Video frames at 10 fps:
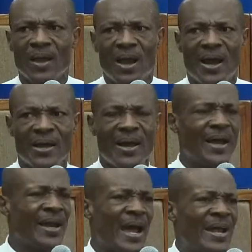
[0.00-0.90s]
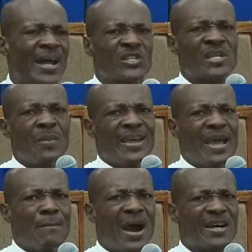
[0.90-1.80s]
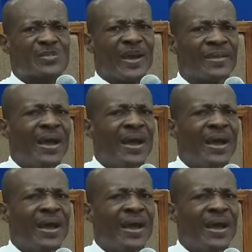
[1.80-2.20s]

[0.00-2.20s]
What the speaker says: And I just limit the embarrassment.